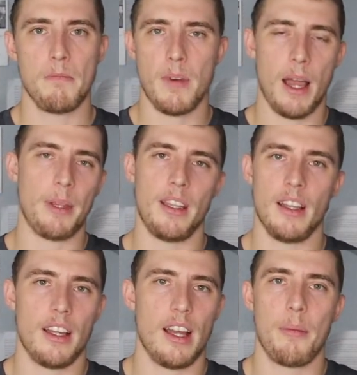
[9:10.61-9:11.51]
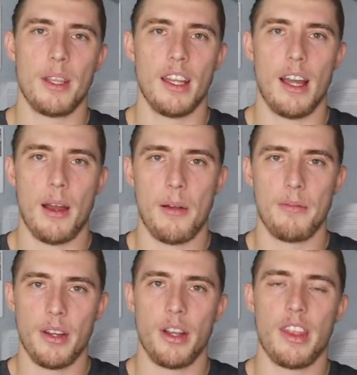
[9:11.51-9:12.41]
I'm
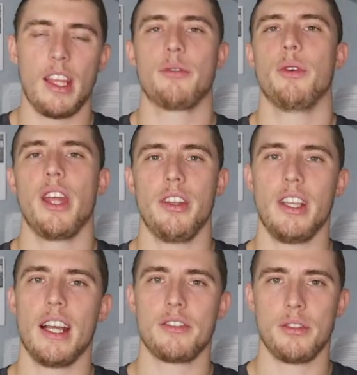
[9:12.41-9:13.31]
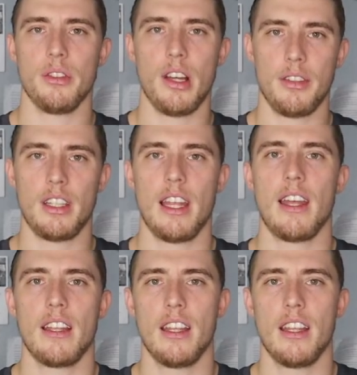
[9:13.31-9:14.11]
very thankful that you guys are loving it.